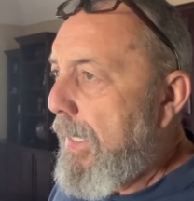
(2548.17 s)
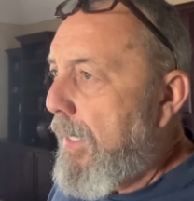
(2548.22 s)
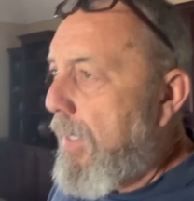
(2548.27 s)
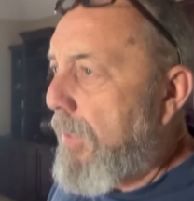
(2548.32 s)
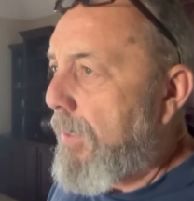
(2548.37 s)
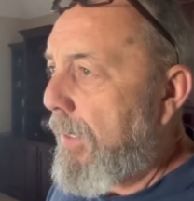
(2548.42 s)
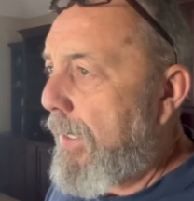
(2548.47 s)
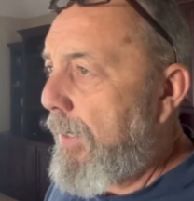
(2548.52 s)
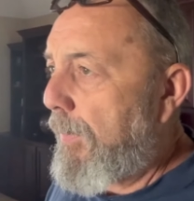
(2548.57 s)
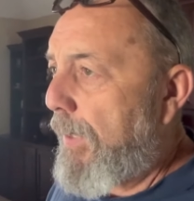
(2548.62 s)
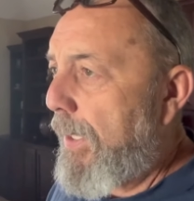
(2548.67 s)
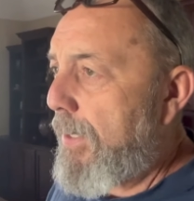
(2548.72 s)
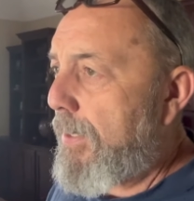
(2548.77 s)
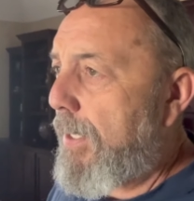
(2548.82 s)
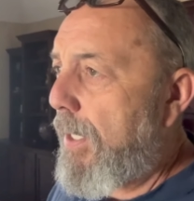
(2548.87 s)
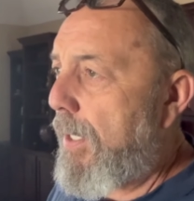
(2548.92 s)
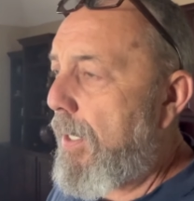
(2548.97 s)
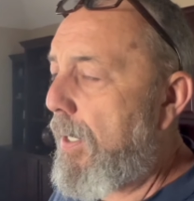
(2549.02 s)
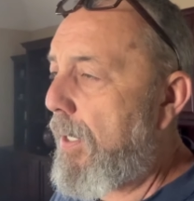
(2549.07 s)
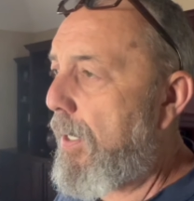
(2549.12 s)
So anyways,
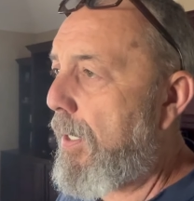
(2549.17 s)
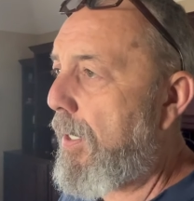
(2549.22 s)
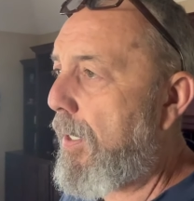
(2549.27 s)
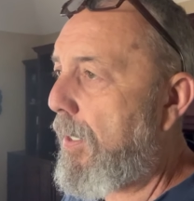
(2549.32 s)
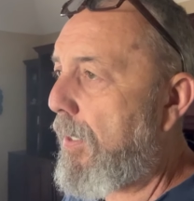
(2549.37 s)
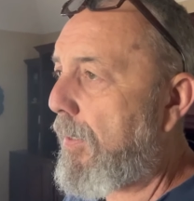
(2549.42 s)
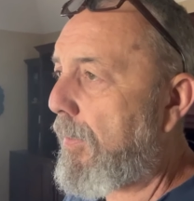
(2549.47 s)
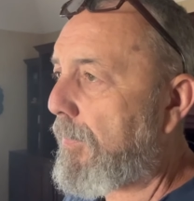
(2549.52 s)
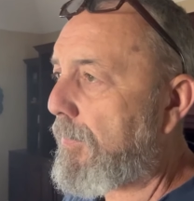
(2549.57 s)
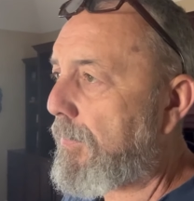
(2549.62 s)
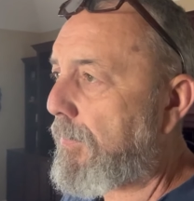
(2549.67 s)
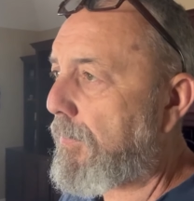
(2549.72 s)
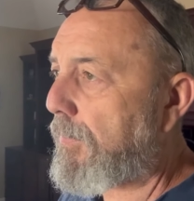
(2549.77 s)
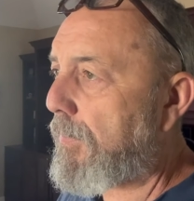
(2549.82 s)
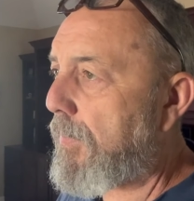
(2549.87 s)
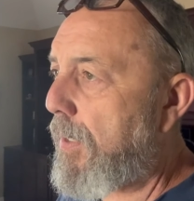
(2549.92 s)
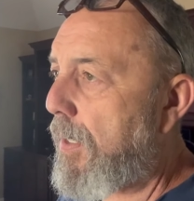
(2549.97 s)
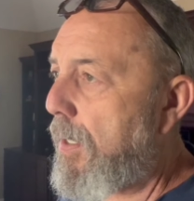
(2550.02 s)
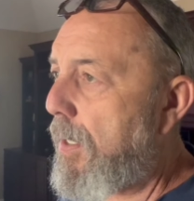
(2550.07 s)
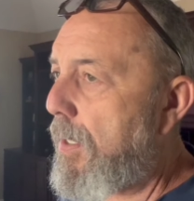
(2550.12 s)

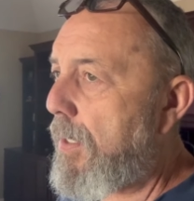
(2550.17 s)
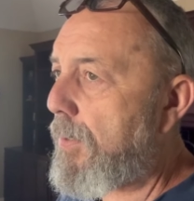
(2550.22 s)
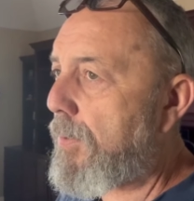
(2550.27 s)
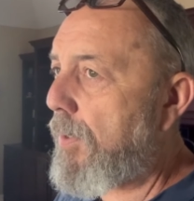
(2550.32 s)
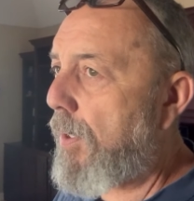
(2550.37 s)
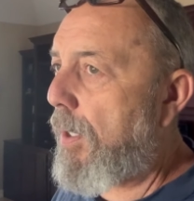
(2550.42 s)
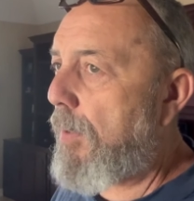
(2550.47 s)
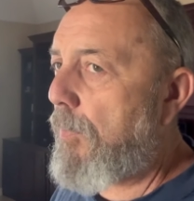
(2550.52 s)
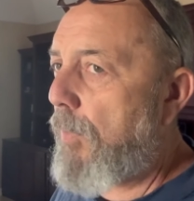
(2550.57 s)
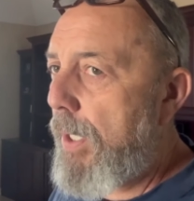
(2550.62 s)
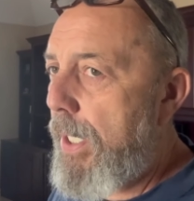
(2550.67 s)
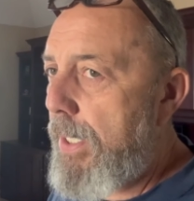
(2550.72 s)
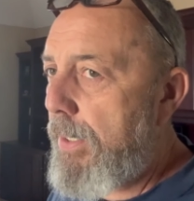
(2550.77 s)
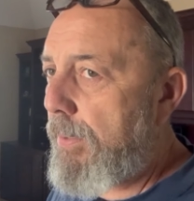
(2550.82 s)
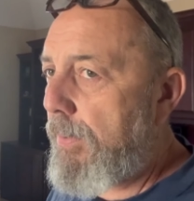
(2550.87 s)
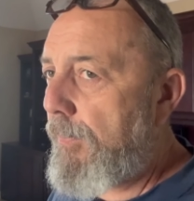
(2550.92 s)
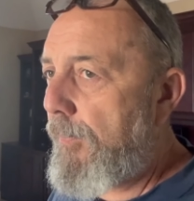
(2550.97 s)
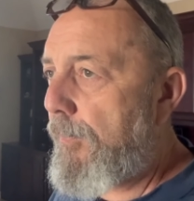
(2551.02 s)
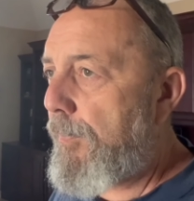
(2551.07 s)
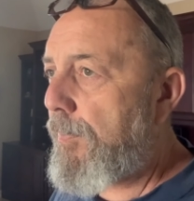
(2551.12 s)
so I'm
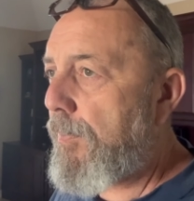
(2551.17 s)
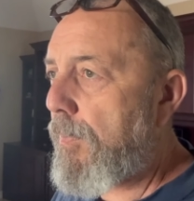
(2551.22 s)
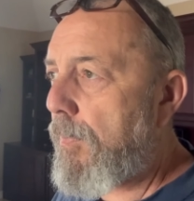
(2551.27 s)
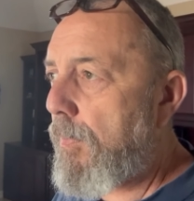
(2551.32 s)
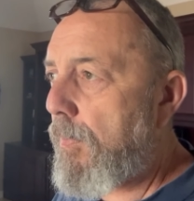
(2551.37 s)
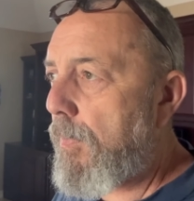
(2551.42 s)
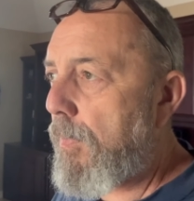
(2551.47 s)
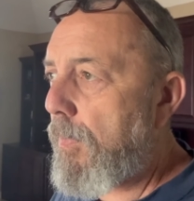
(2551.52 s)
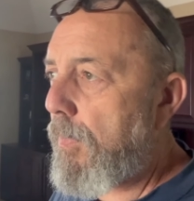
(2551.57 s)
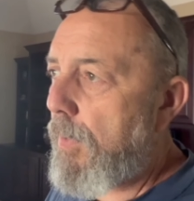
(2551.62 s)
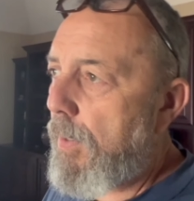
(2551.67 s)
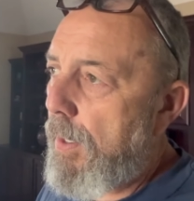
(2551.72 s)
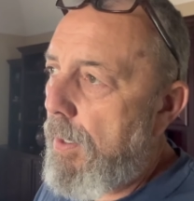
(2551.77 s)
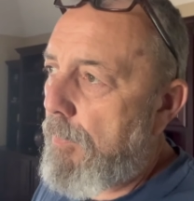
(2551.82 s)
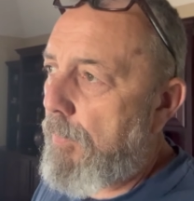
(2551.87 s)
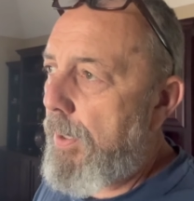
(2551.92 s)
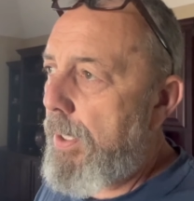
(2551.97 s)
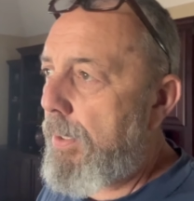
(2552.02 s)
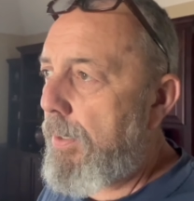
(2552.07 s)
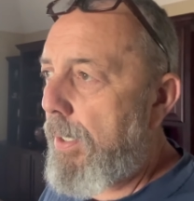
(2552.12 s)
waiting.
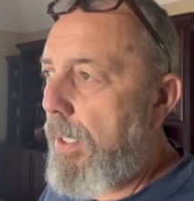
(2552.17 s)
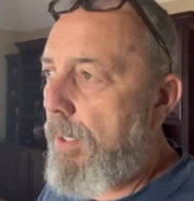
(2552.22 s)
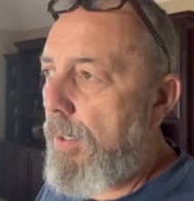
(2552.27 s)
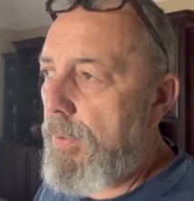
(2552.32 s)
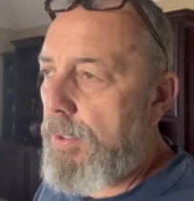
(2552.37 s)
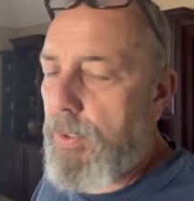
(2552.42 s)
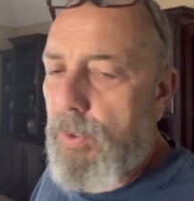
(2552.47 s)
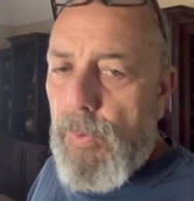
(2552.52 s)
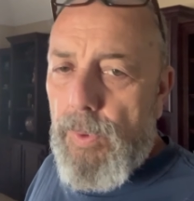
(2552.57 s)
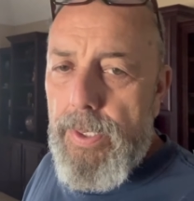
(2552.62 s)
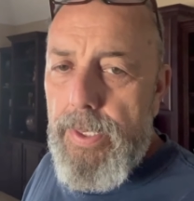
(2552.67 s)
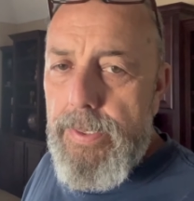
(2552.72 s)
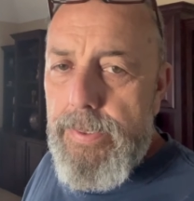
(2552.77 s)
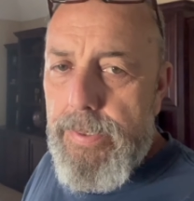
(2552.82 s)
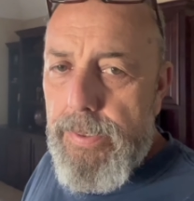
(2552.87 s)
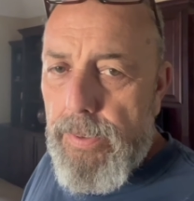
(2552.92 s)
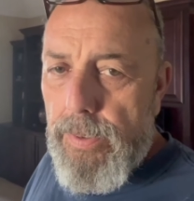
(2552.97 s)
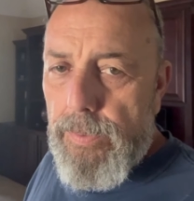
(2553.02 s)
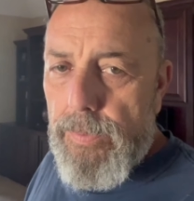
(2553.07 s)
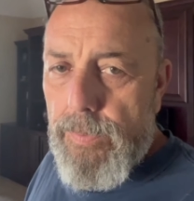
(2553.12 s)
Now. It's 20
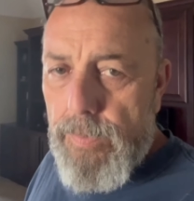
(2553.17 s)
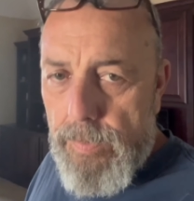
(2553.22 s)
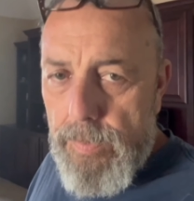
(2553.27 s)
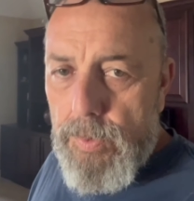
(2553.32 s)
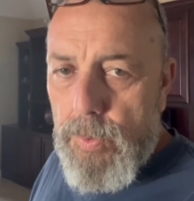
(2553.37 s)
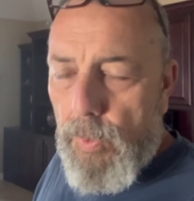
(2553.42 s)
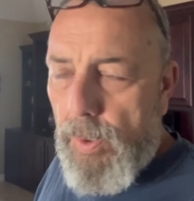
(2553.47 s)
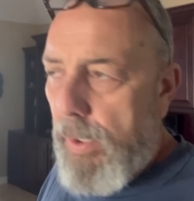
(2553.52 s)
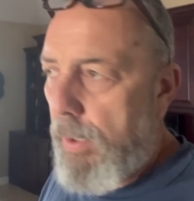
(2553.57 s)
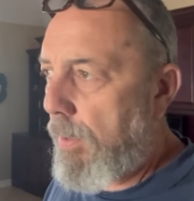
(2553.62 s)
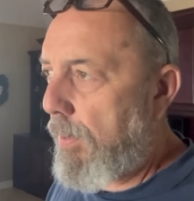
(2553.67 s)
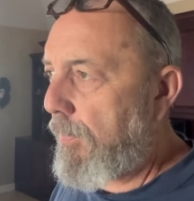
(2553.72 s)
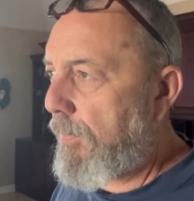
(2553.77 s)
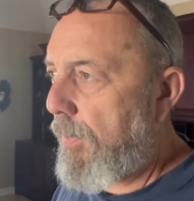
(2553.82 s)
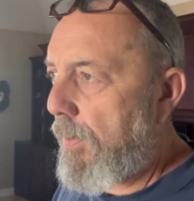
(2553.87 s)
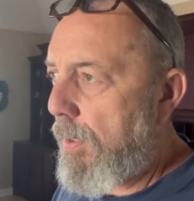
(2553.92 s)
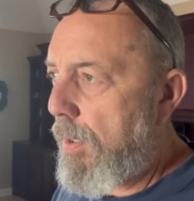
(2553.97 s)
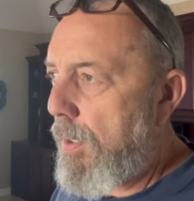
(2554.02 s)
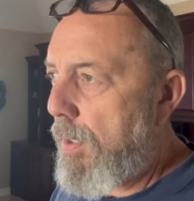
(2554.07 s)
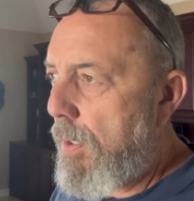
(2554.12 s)
till 12,
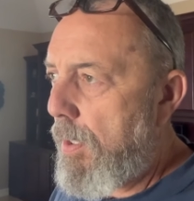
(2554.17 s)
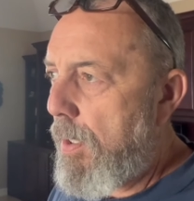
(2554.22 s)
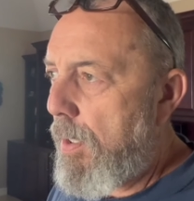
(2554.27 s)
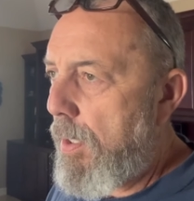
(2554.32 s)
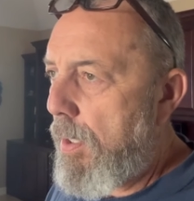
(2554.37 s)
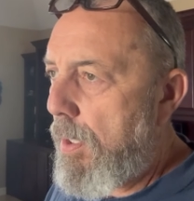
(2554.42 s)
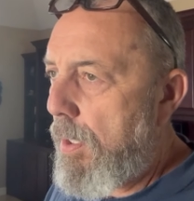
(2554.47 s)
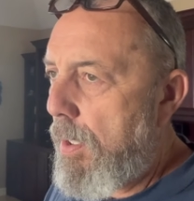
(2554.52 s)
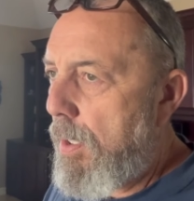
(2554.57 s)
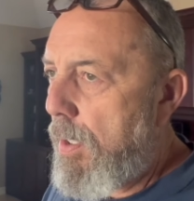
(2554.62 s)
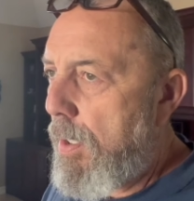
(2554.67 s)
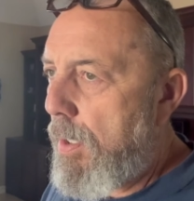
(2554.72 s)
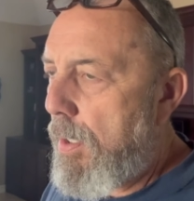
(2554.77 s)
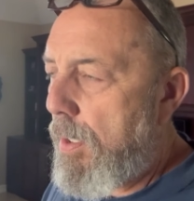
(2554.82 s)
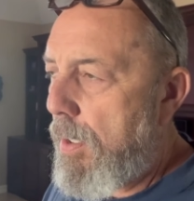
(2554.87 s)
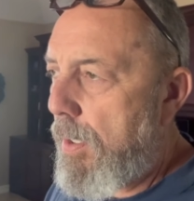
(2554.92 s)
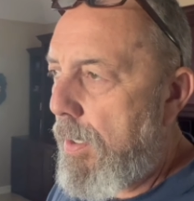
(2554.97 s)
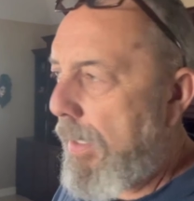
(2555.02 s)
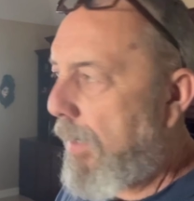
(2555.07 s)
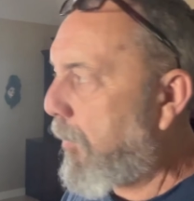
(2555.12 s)

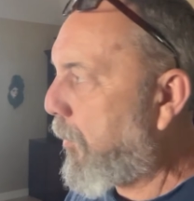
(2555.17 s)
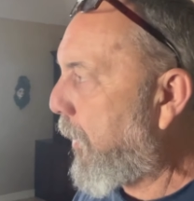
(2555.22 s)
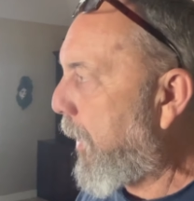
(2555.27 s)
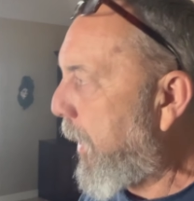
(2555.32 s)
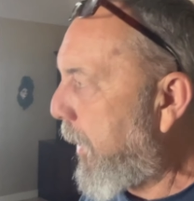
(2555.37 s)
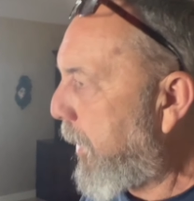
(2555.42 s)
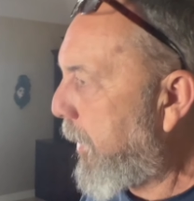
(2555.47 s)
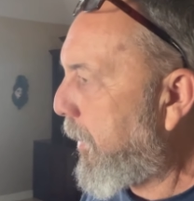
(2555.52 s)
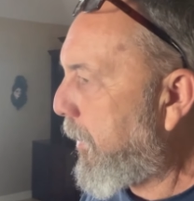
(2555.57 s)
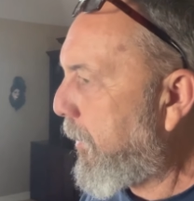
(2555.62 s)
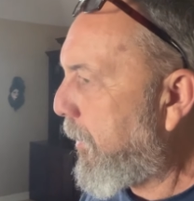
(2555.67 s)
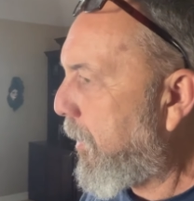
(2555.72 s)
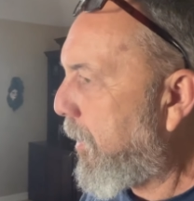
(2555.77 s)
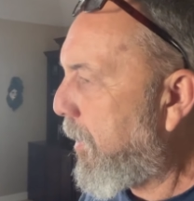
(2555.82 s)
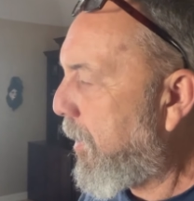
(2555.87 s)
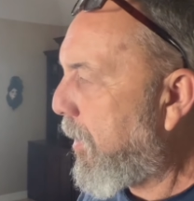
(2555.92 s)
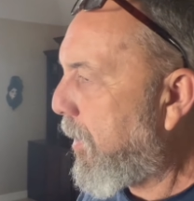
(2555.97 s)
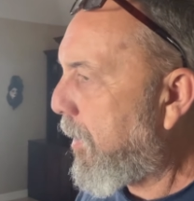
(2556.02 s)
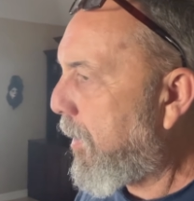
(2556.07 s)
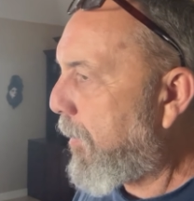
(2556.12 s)
and I'm waiting.
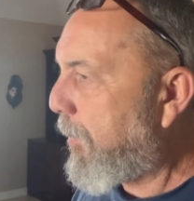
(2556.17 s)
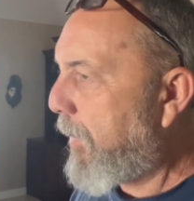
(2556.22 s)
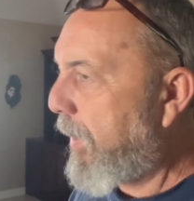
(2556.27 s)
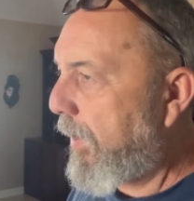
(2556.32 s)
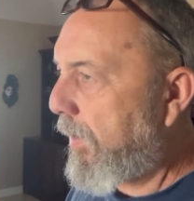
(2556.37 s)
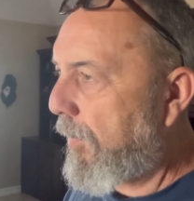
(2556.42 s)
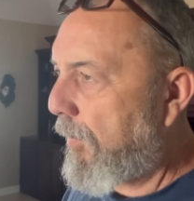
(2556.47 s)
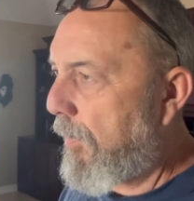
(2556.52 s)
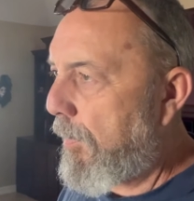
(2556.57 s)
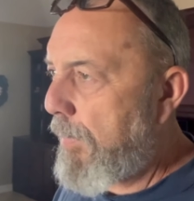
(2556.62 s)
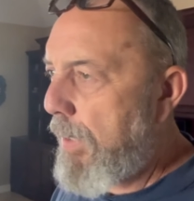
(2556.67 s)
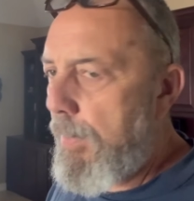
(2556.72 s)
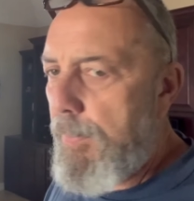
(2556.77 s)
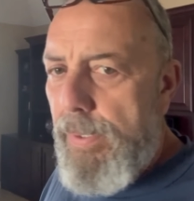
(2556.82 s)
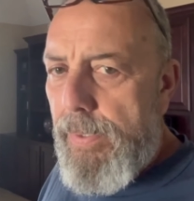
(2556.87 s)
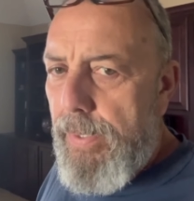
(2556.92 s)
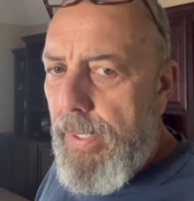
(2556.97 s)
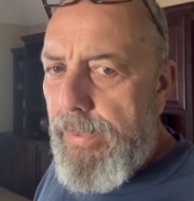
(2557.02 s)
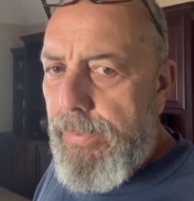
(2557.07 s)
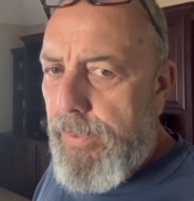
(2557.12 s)
I'm thinking, well, maybe
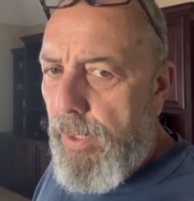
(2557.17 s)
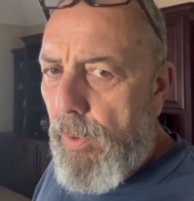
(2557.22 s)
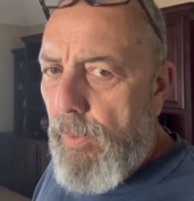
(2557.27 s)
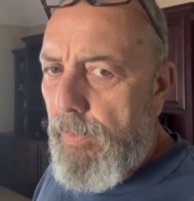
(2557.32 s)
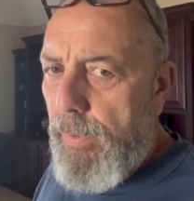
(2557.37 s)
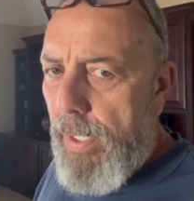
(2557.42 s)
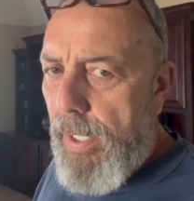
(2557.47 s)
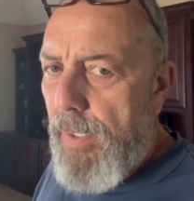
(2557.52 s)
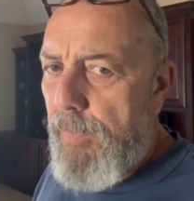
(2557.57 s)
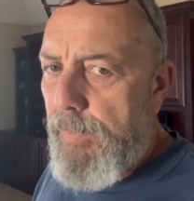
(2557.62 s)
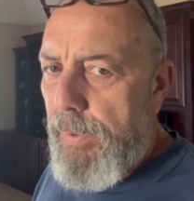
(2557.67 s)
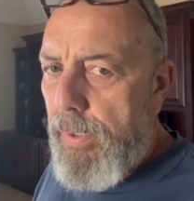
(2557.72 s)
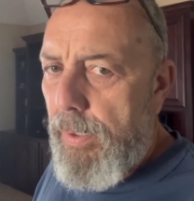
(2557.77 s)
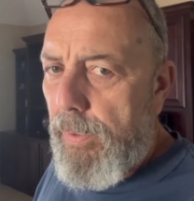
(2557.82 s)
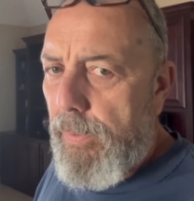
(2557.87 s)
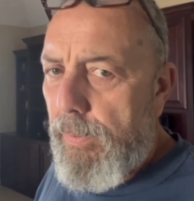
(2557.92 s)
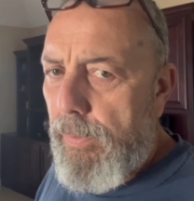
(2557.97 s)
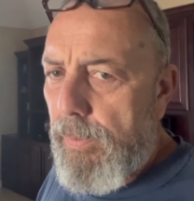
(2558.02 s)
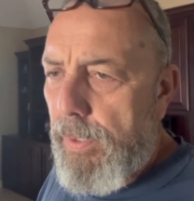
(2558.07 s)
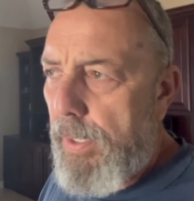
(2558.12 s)
they don't have me on
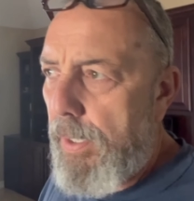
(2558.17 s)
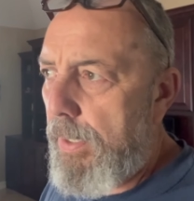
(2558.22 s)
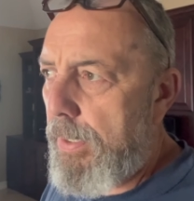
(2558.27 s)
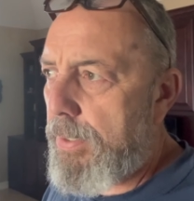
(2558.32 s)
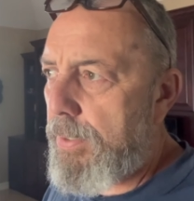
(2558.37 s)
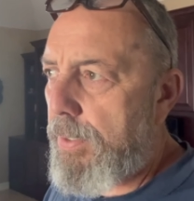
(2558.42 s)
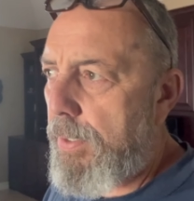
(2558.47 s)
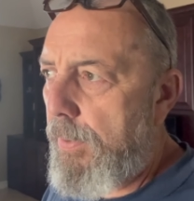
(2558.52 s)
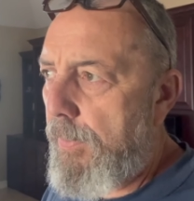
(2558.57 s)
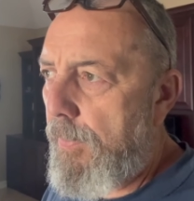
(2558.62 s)
their list.